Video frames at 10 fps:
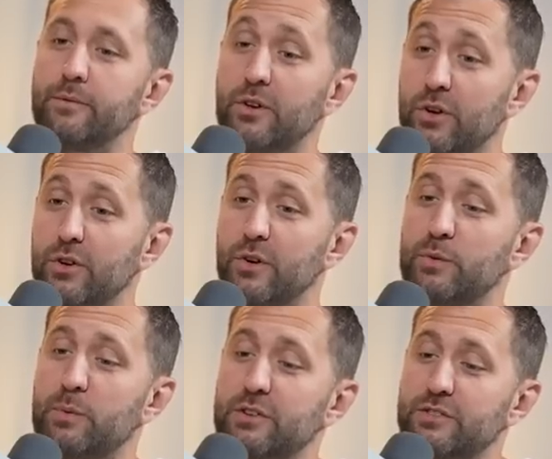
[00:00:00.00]
your
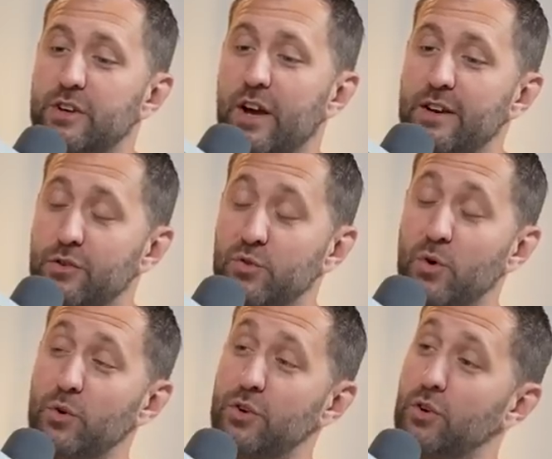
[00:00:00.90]
experience to kind of
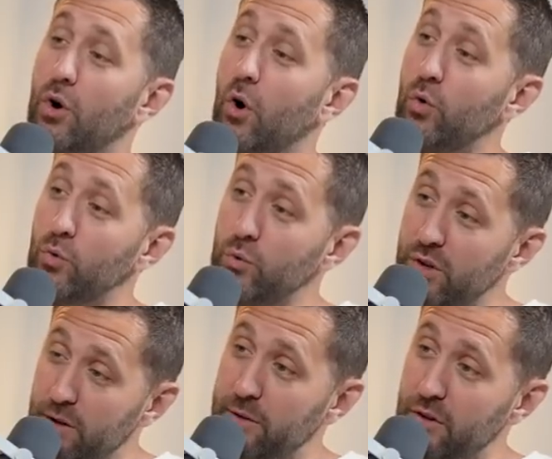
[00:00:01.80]
grow your own
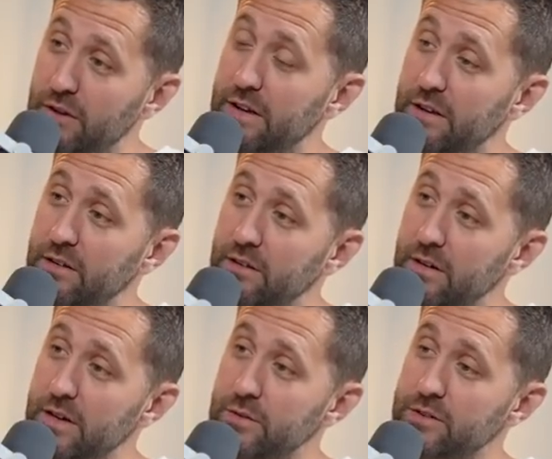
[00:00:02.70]
community
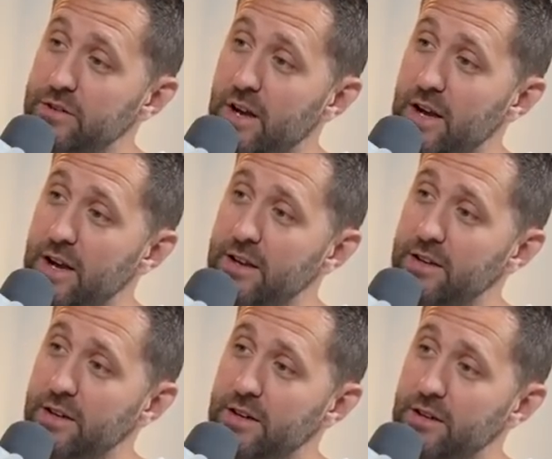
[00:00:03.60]

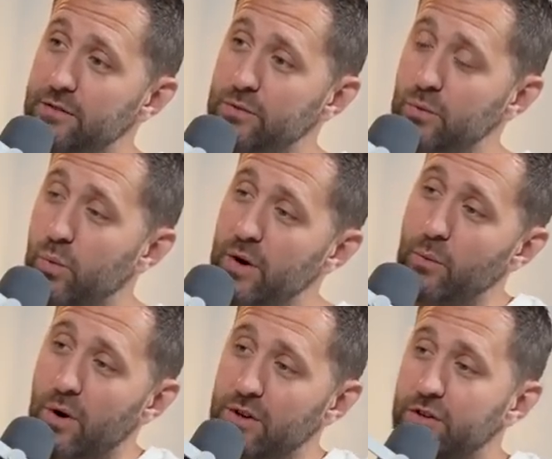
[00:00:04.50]
outside of
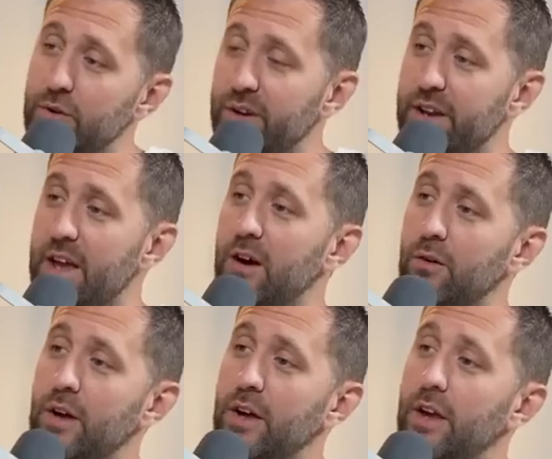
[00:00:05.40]
what you're doing
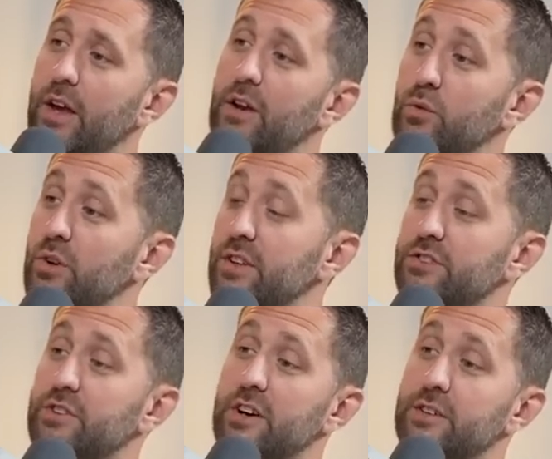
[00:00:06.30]
now and really
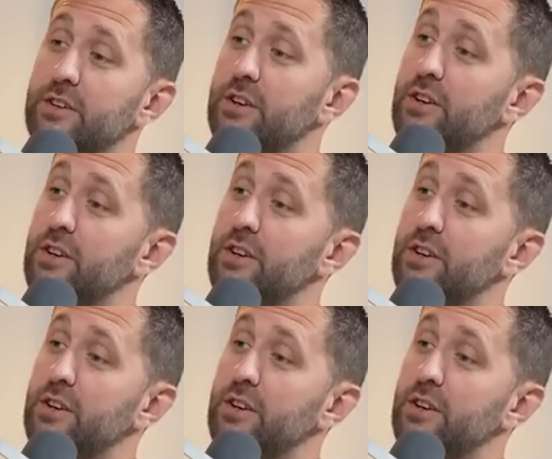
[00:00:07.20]
start,